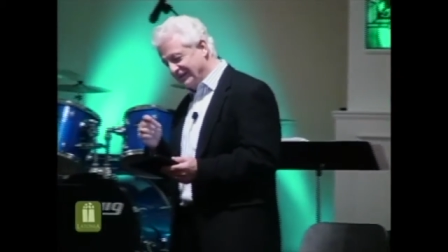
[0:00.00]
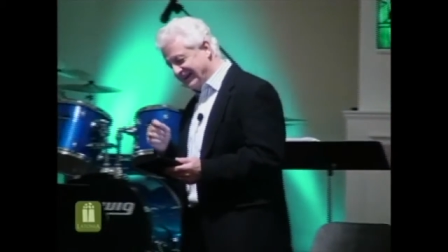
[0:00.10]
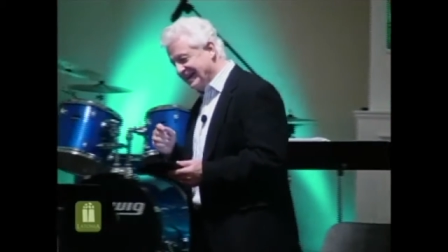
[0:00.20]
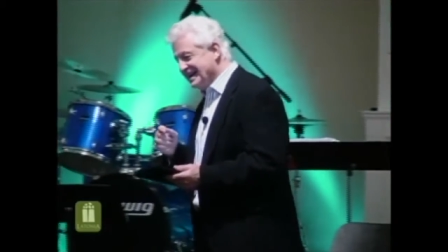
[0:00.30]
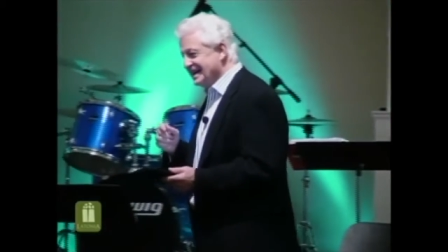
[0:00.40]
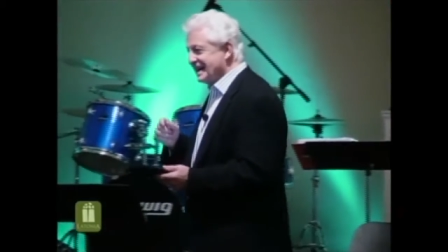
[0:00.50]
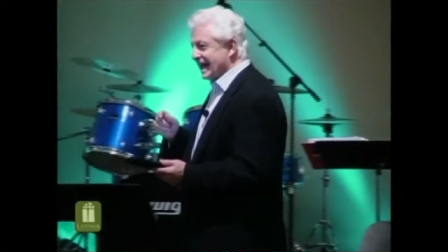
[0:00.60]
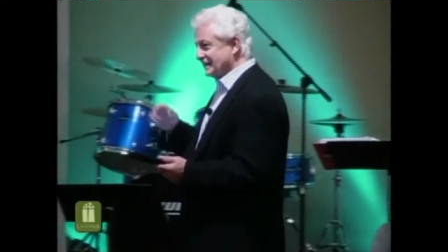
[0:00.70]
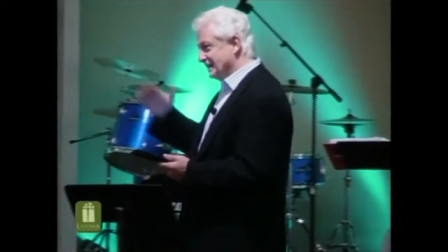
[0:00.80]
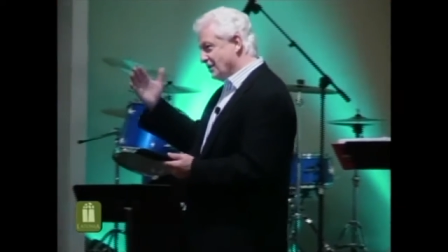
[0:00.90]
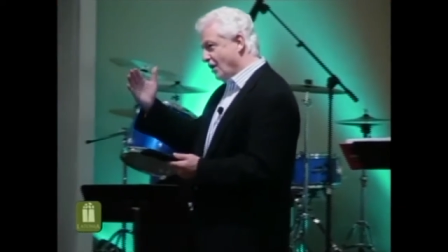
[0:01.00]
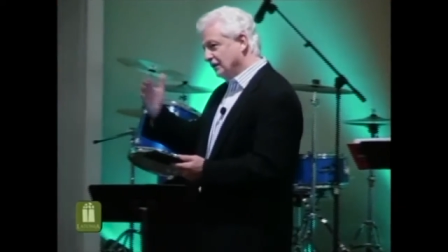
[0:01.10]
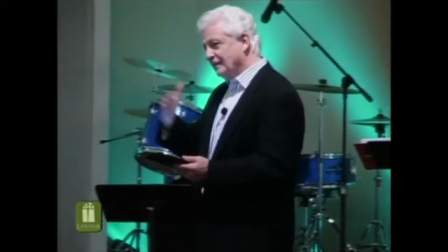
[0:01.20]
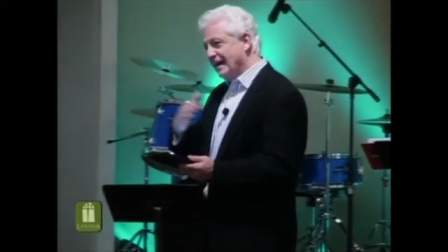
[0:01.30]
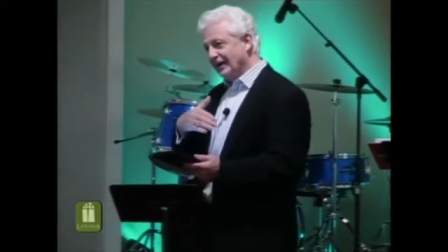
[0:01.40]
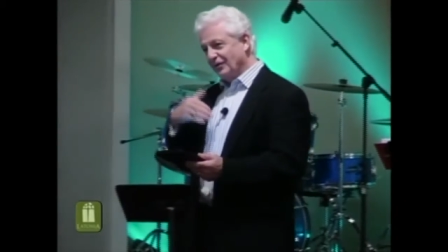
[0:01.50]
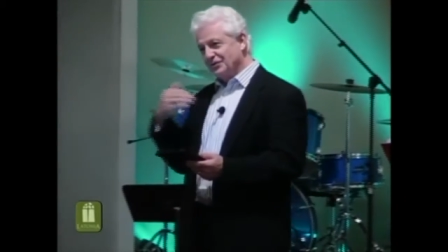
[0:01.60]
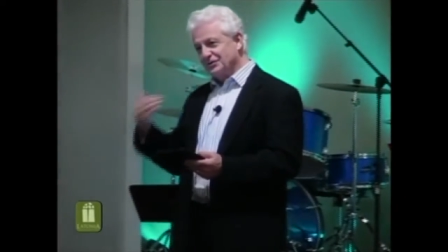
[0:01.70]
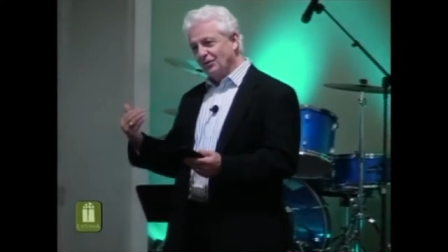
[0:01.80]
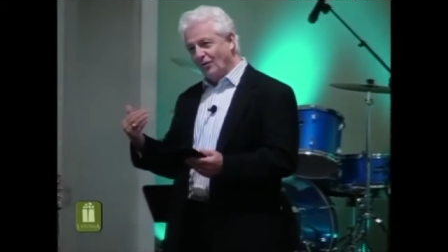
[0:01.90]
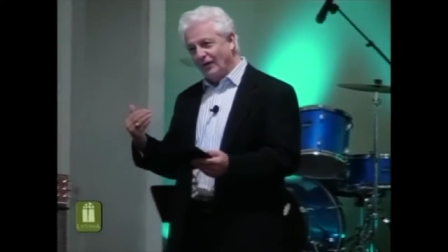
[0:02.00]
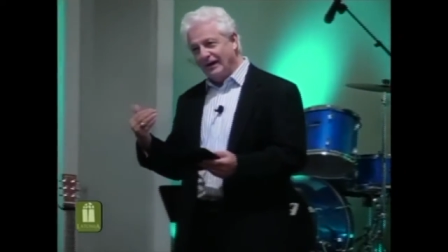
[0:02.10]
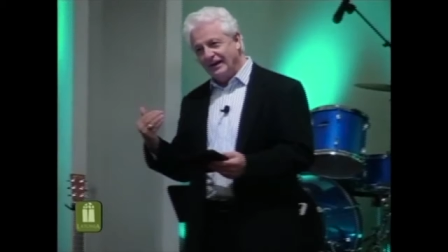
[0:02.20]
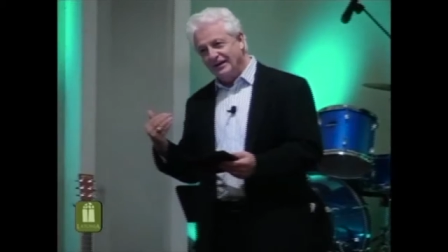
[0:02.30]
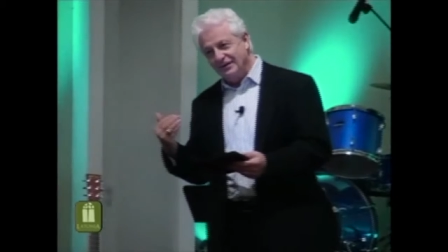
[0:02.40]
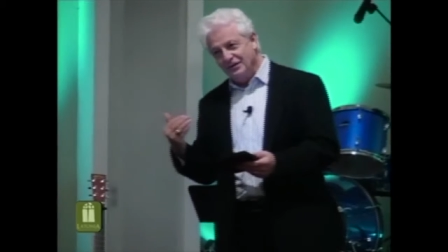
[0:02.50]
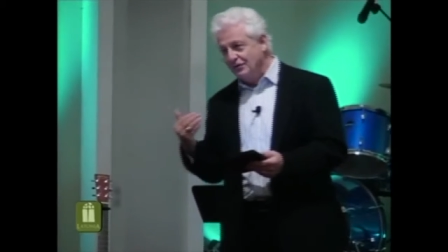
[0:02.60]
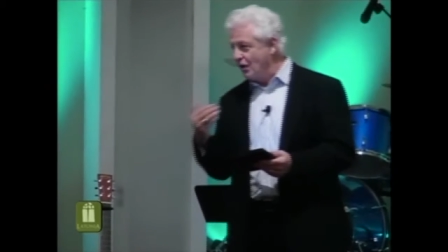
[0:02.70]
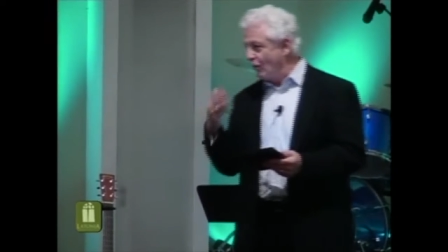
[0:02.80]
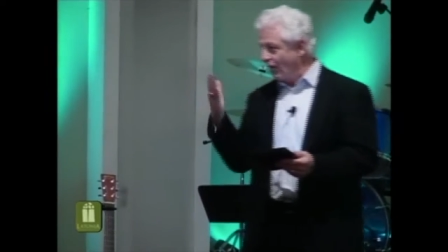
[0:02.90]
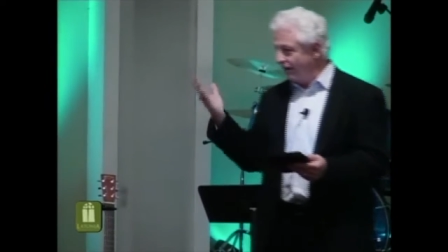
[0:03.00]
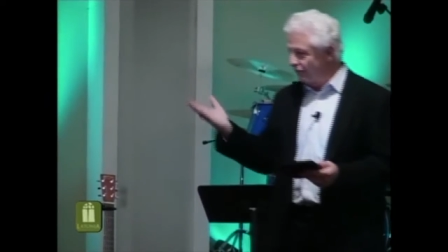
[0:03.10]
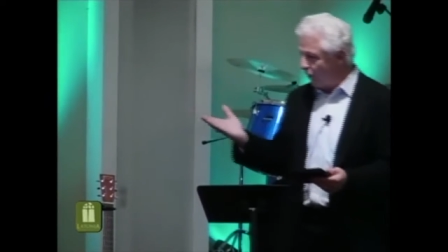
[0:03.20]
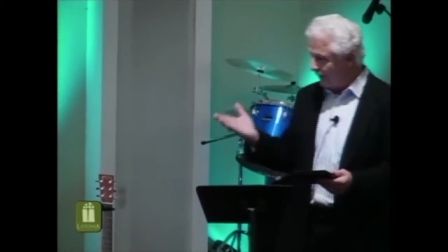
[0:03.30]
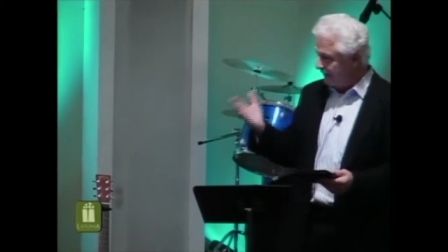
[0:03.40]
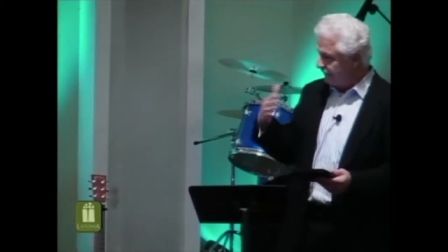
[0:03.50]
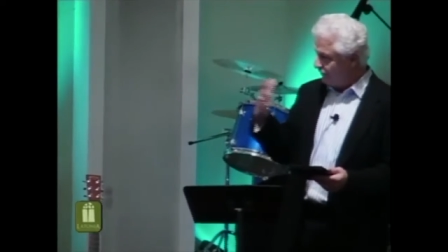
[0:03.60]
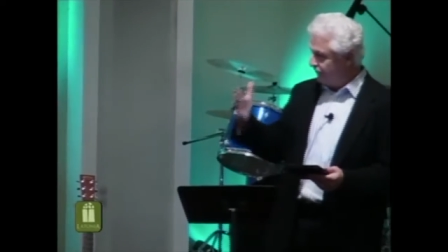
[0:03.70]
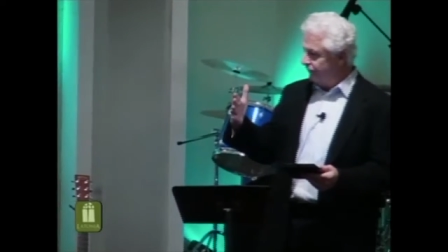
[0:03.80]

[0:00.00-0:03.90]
And as he talked about her story, you know where I'm going if you